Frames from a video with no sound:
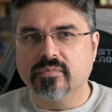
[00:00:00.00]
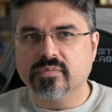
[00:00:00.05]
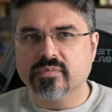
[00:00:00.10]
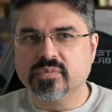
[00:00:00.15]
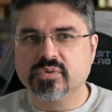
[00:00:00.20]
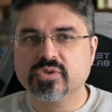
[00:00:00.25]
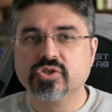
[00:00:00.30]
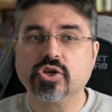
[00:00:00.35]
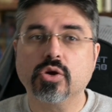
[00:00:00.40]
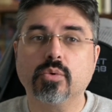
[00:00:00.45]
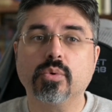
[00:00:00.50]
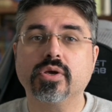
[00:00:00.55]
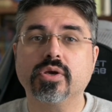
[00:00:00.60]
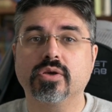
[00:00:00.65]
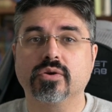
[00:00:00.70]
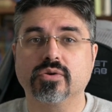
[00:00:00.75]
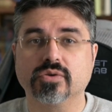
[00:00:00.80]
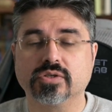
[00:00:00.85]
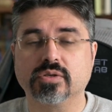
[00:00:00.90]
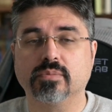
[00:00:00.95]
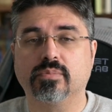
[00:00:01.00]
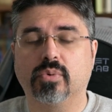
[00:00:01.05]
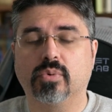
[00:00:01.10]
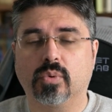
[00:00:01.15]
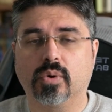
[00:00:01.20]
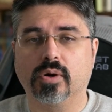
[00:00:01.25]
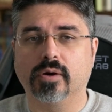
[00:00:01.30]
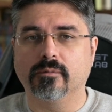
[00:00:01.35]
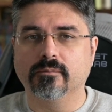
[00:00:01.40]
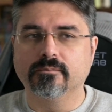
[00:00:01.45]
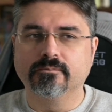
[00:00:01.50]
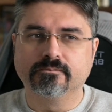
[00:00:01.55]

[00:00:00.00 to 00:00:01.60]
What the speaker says: showing your support.